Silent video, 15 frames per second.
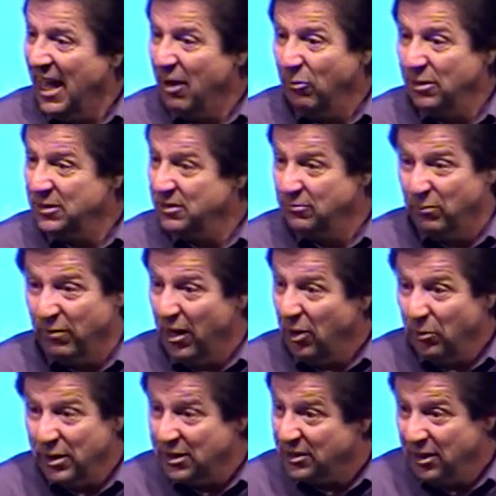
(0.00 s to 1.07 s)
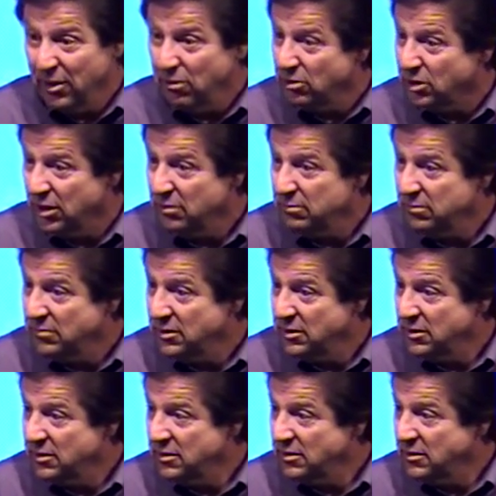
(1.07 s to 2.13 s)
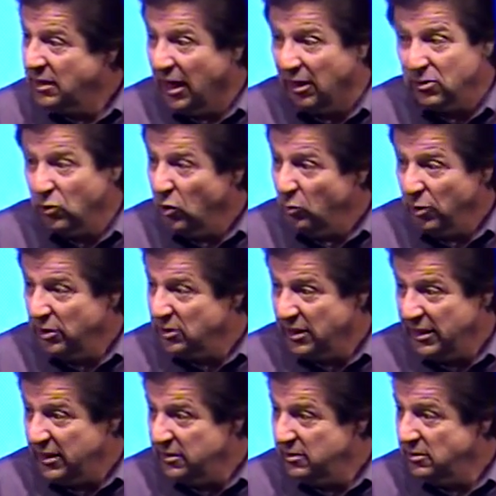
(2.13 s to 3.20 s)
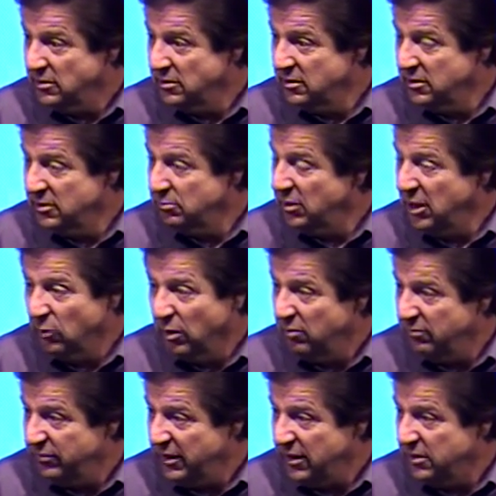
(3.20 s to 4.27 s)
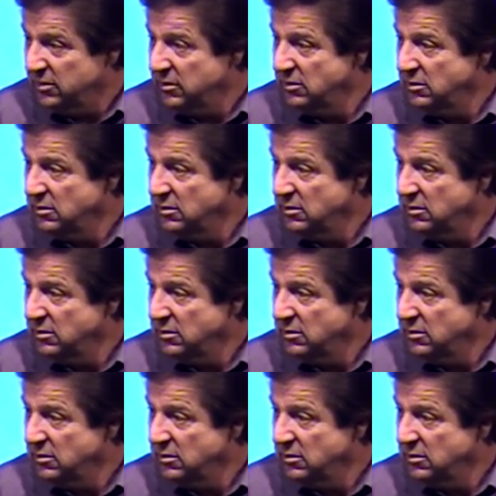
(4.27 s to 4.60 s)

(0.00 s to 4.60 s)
I was following His leadership, I was going where He's leading, but He wasn't feeding.